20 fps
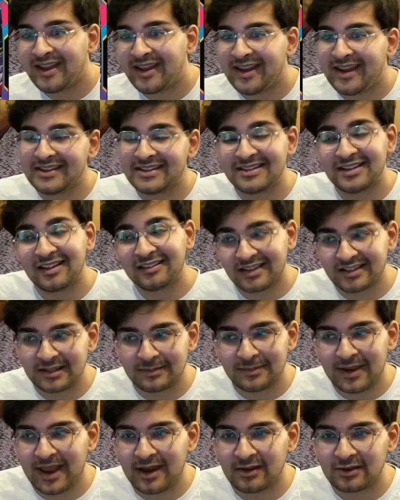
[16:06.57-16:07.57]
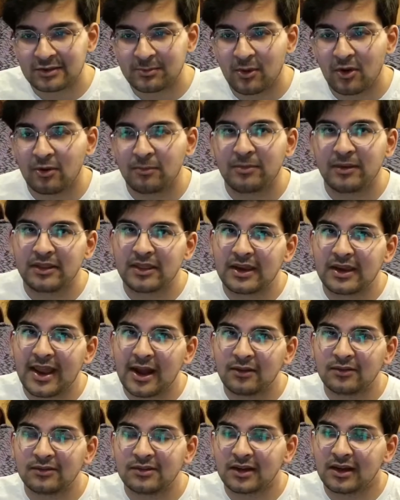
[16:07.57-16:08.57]
It still takes up a counter spot, but the
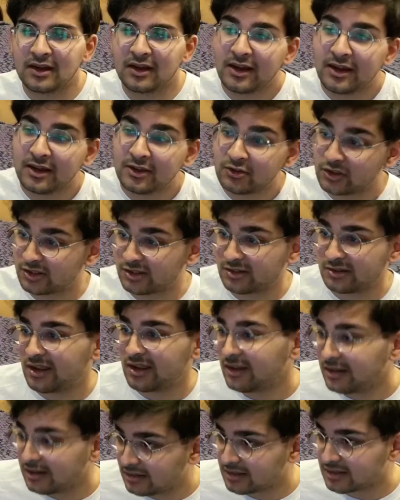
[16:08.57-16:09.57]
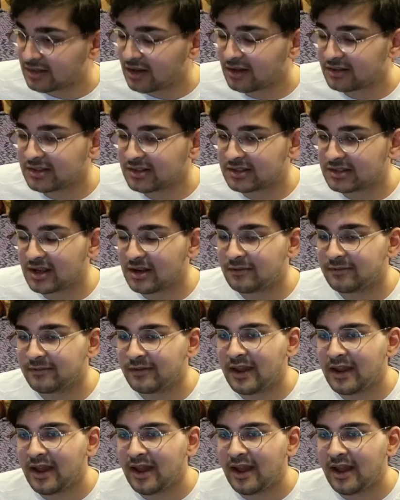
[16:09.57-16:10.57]
counter just discards itself,
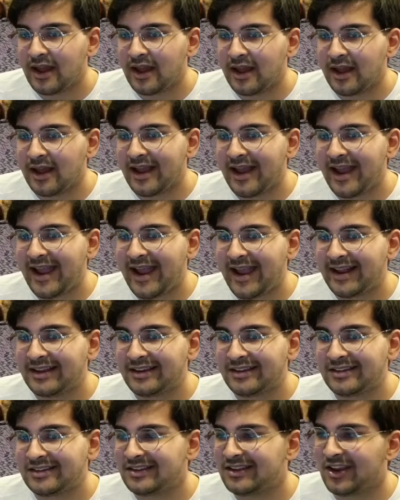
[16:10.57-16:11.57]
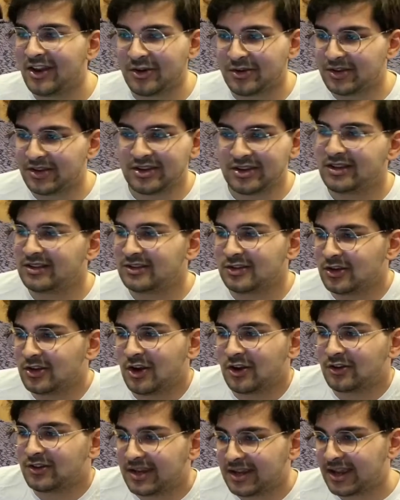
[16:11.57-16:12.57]
and so you're
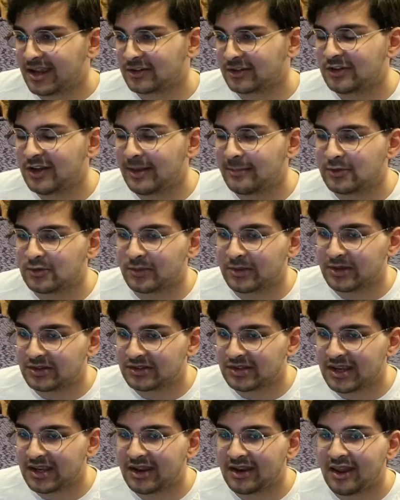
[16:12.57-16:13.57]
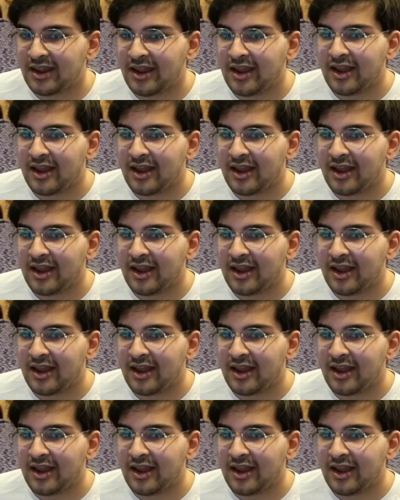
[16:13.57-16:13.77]
not taking extra damage when you see it.